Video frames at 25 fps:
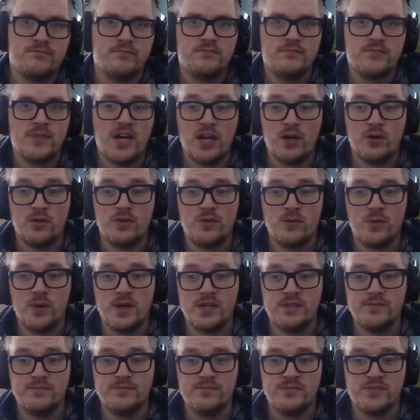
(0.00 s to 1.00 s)
Hello
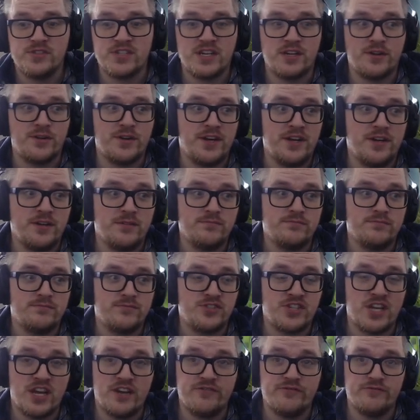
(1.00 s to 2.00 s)
everyone, Ziggler here,
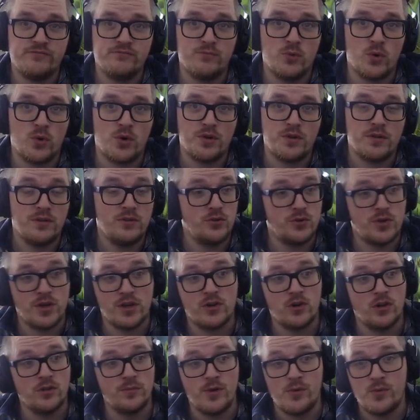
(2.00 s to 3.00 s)
chef, orc, you can
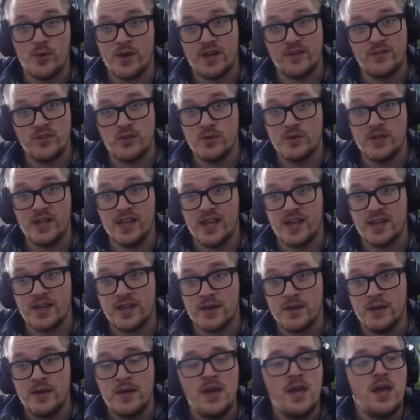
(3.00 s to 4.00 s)
call me whatever you'd like.
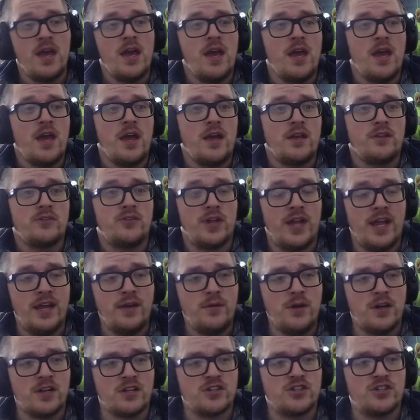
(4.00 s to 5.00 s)
Today I'm
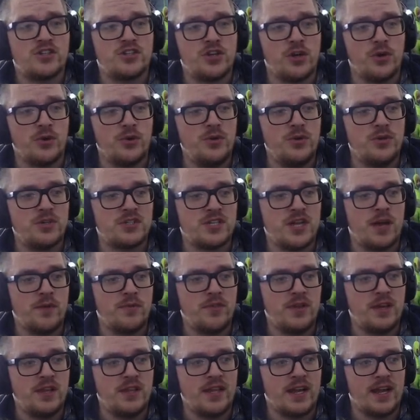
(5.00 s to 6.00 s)
gonna show you
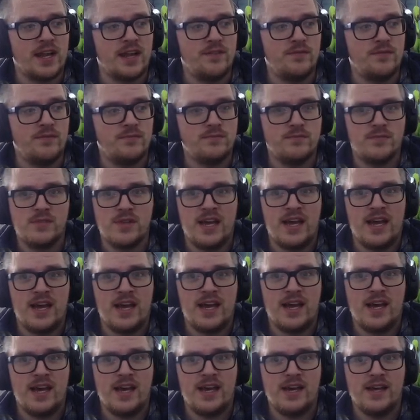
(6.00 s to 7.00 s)
something that I've
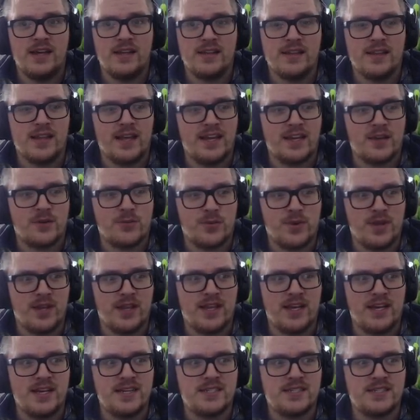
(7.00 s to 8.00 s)
uh, like
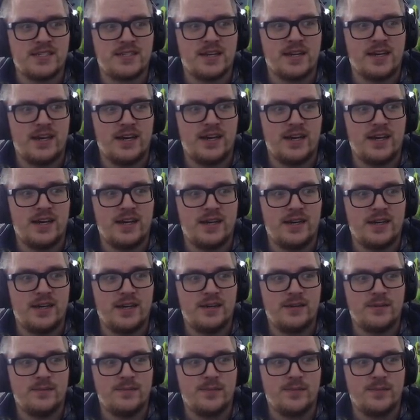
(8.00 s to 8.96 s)
realized uh,